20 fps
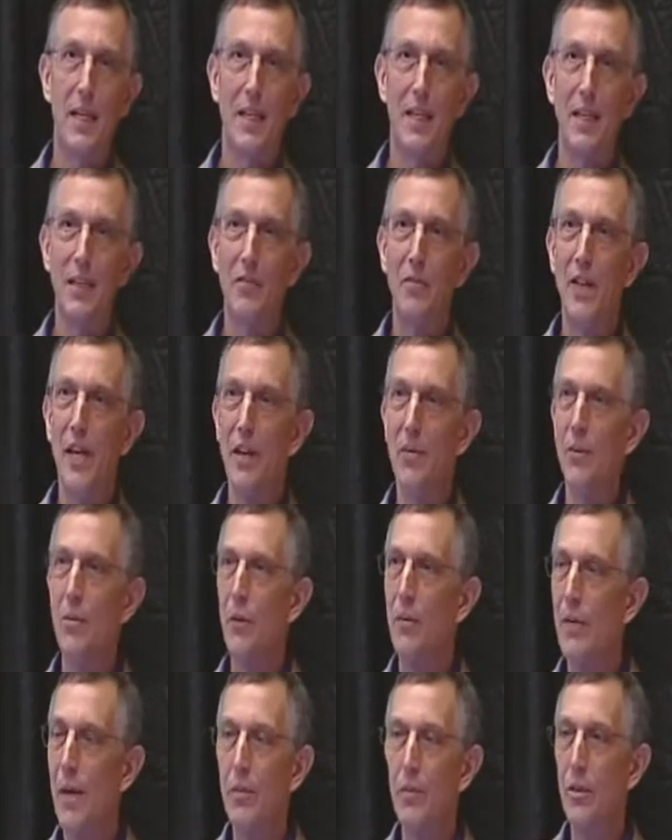we've
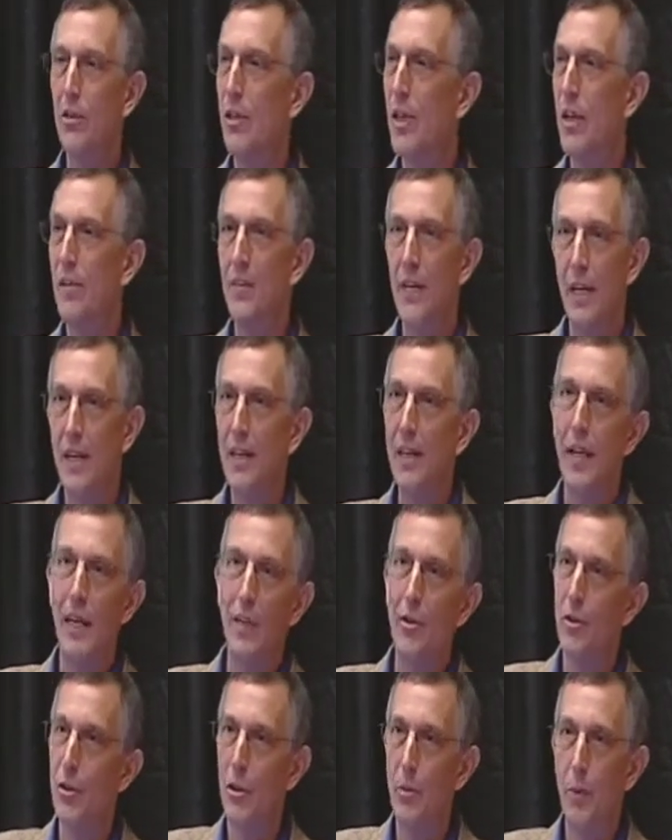never saved any
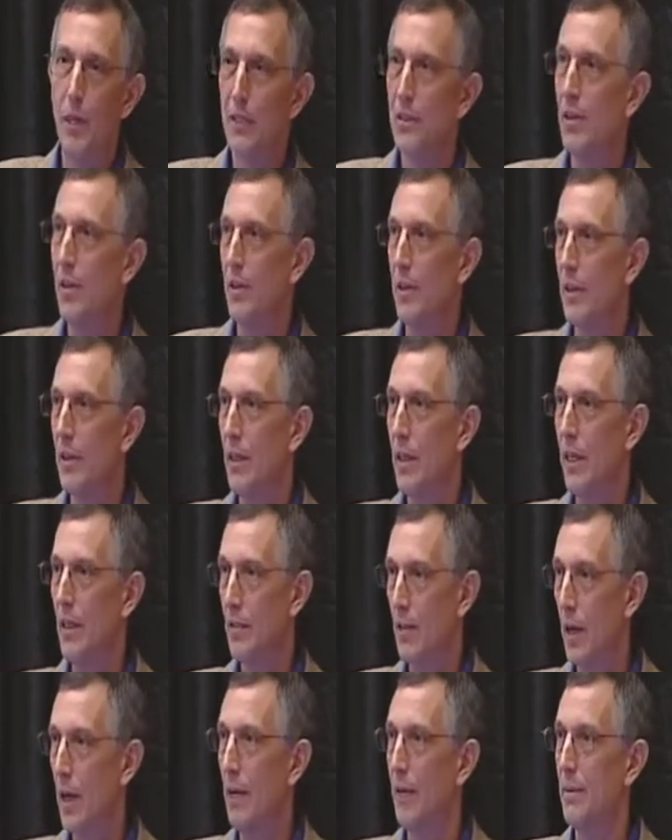energy by turning the
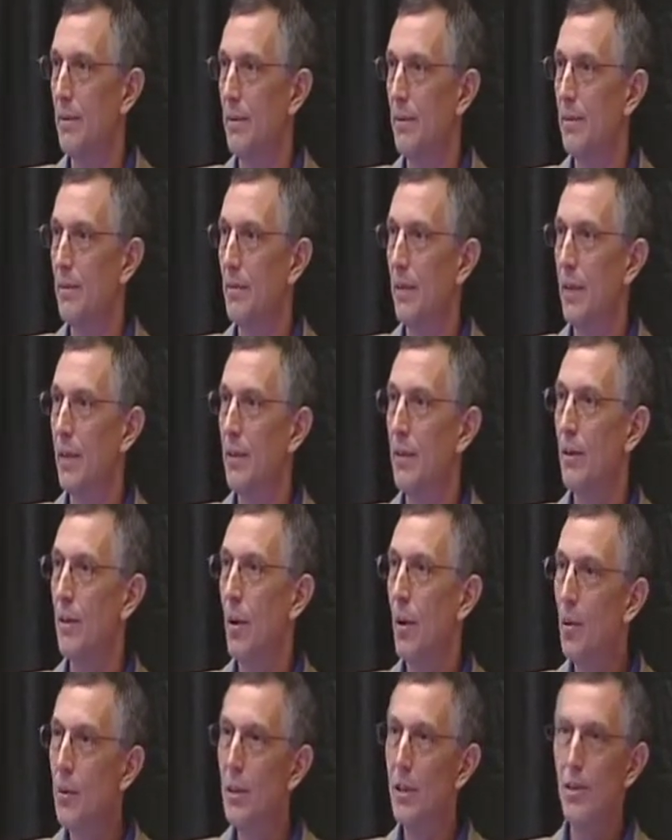lights on, right? You
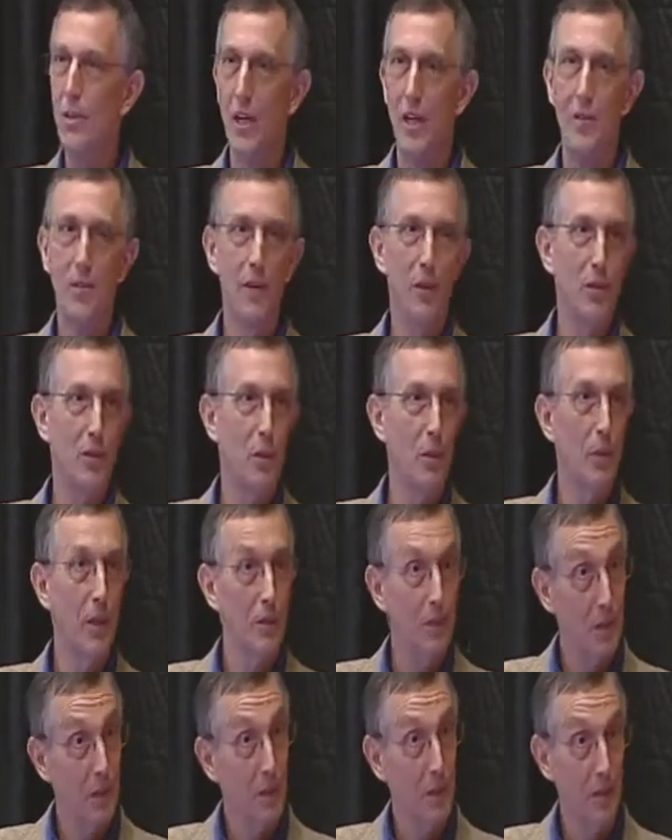only save energy by
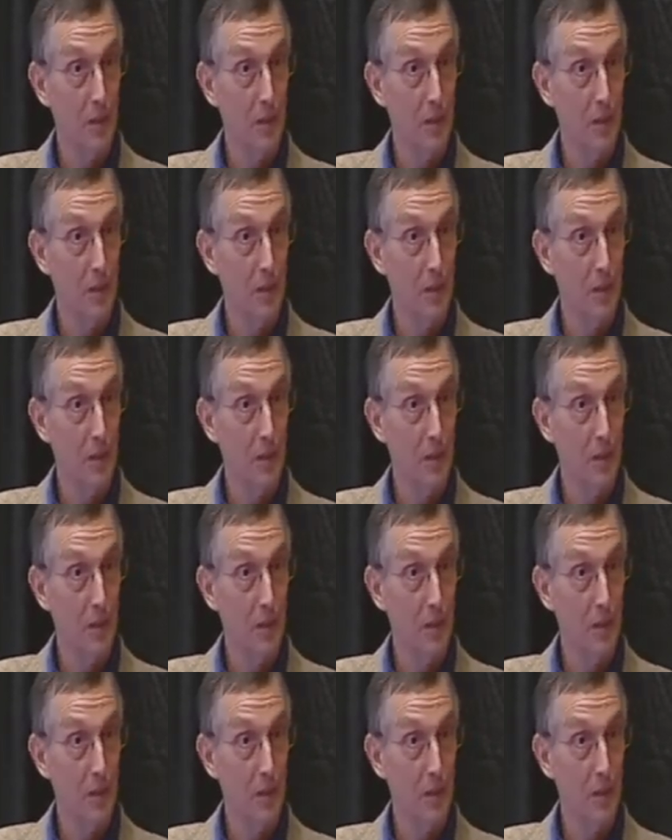turning